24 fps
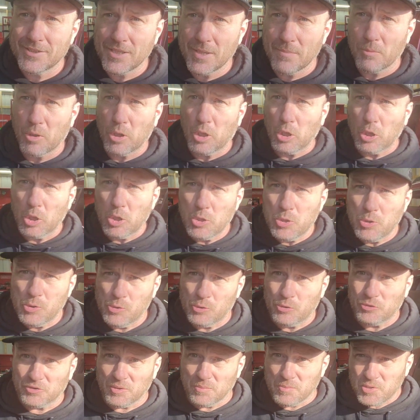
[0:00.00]
some
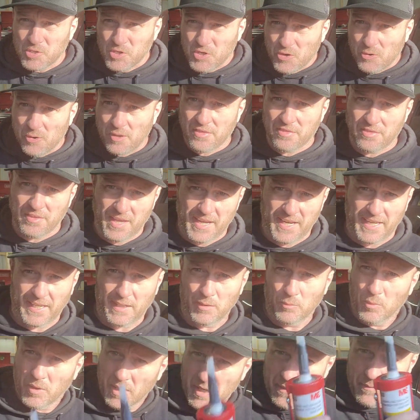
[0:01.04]
glue, some urethane,
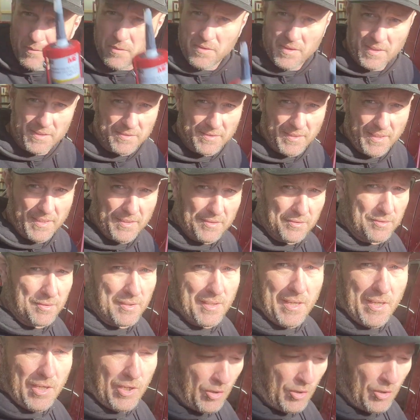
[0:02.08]
whatever this is,